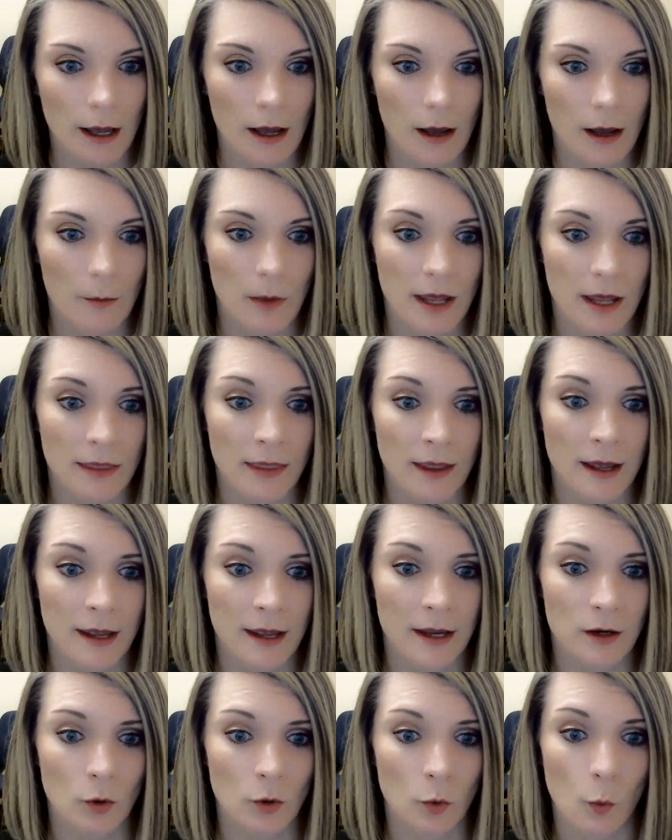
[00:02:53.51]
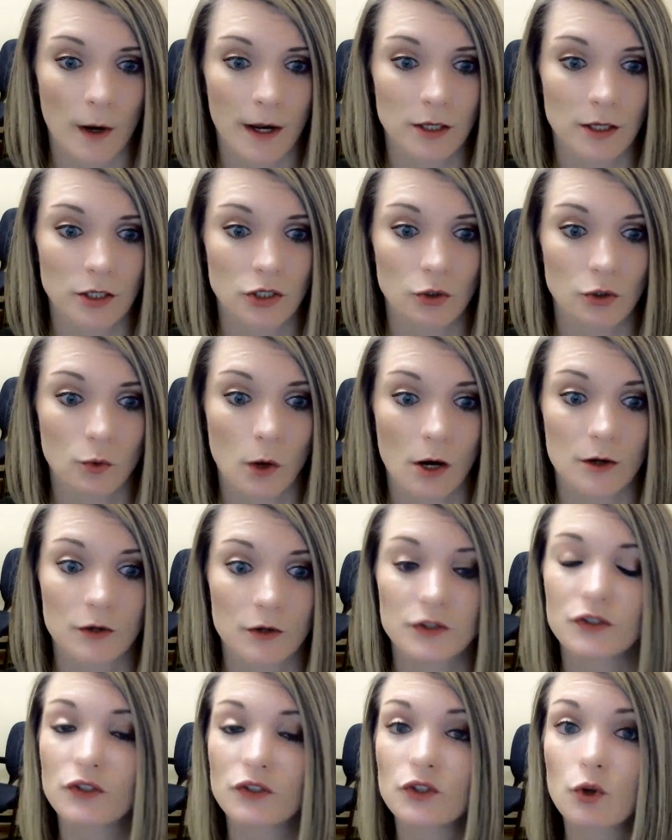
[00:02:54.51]
And then when you
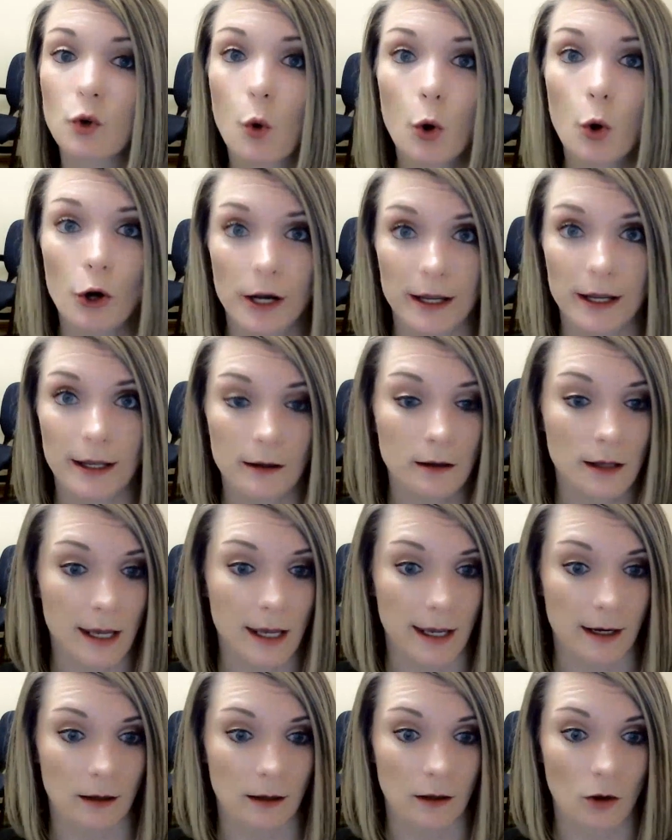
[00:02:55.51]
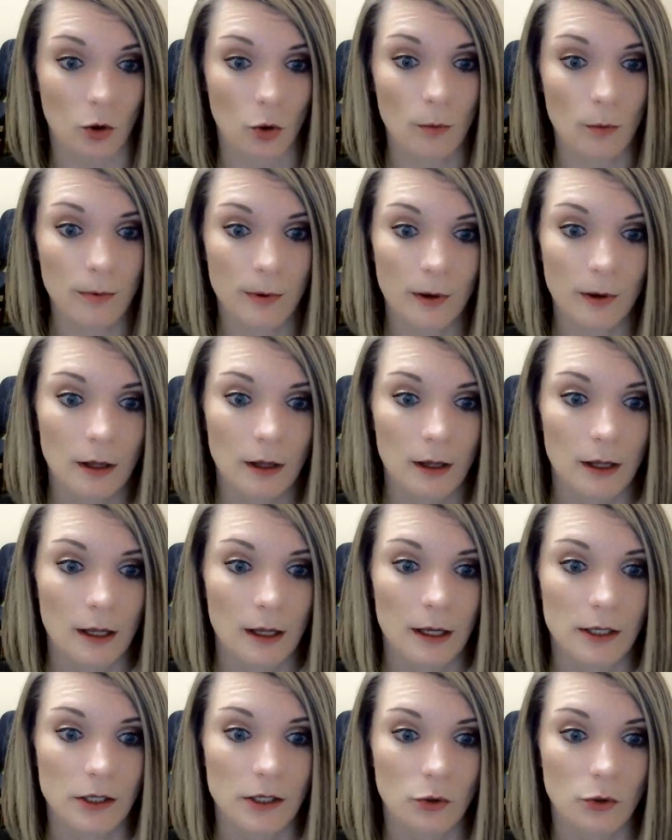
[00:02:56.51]
are storing cantaloupe,
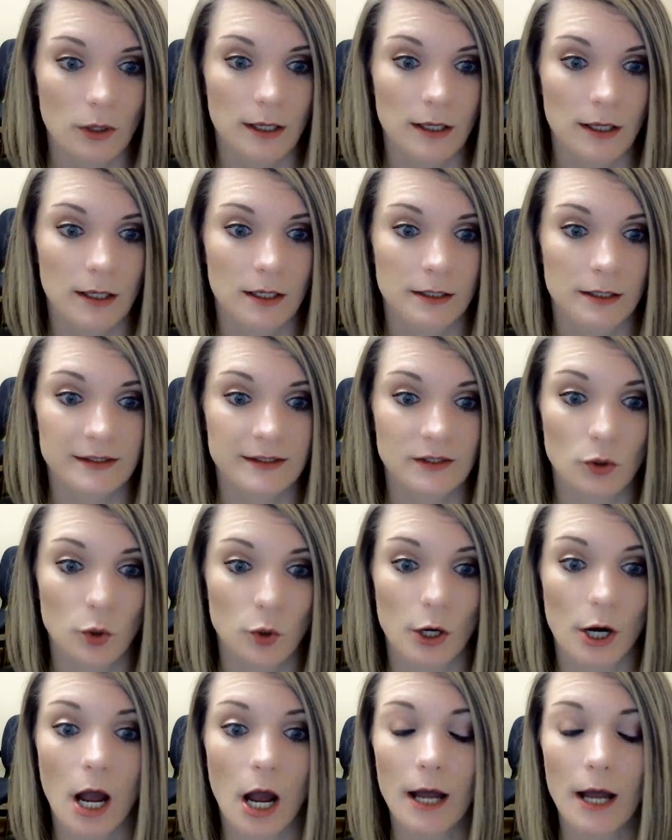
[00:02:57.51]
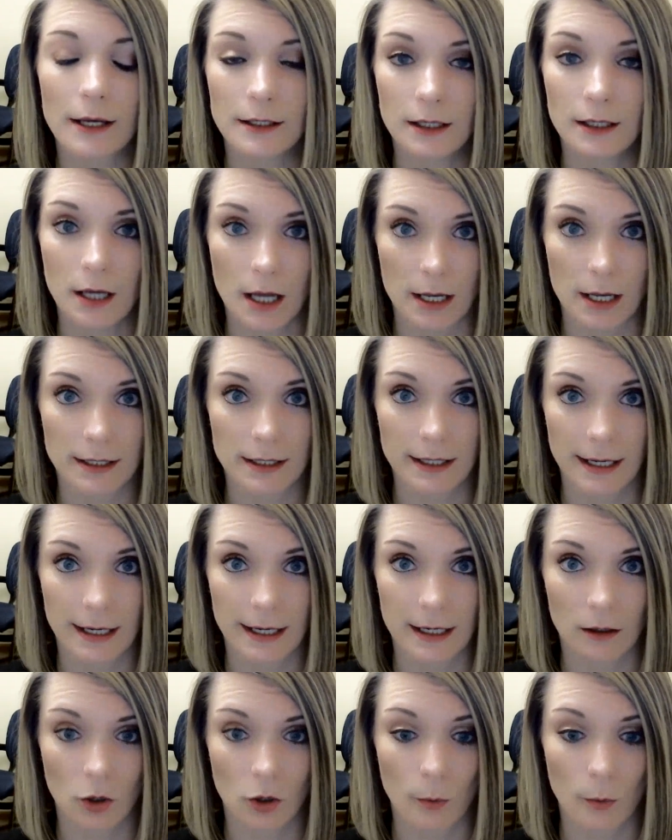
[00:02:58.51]
you can store uncut
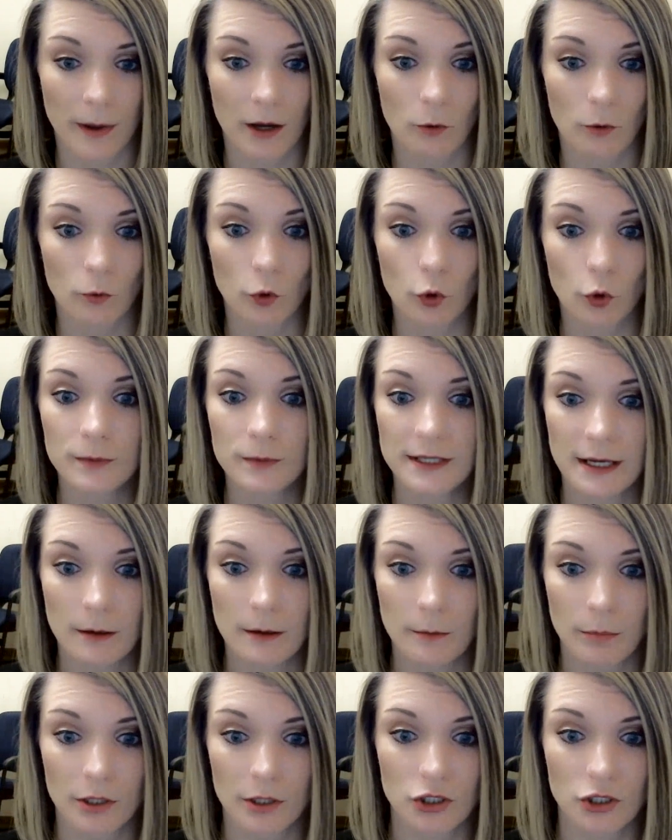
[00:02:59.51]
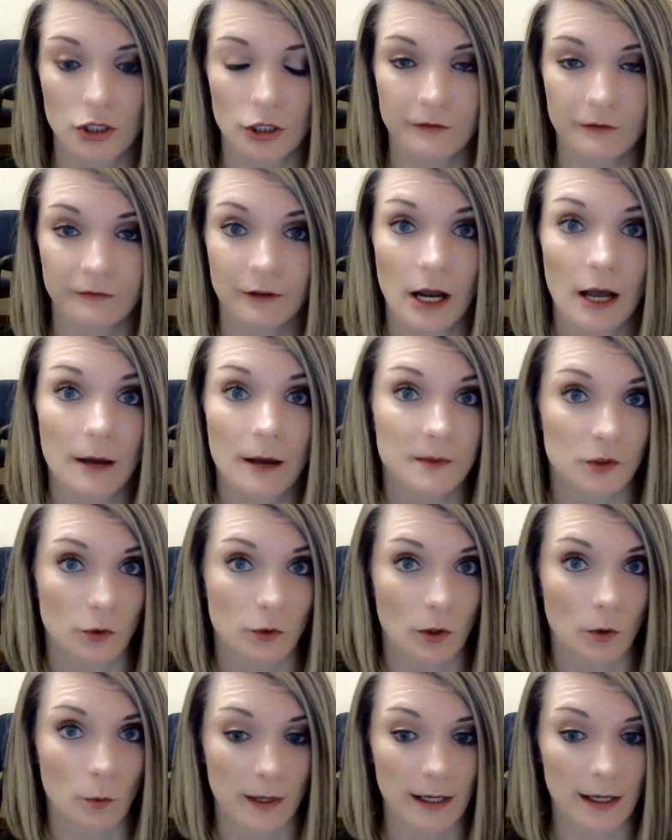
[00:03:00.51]
cantaloupe at room temperature for up
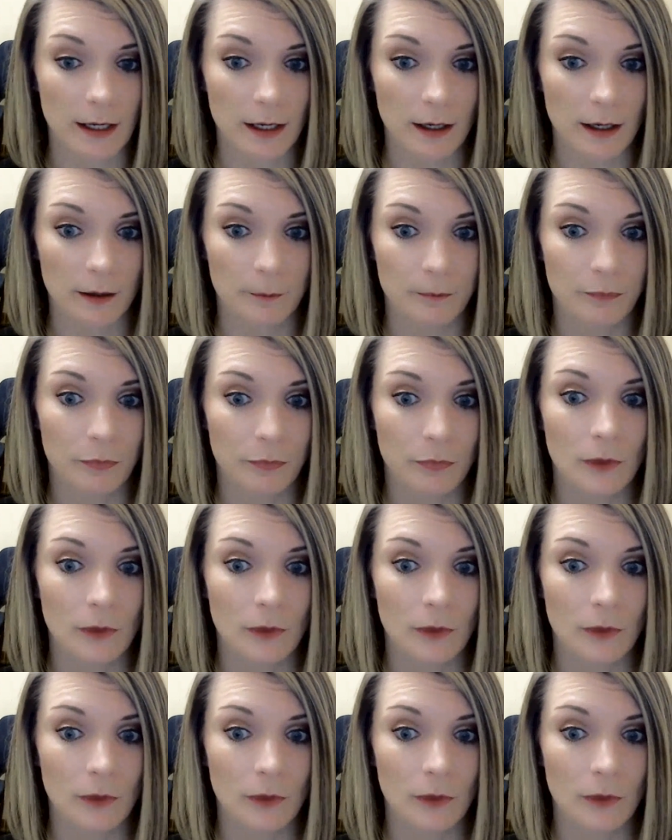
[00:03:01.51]
to a week.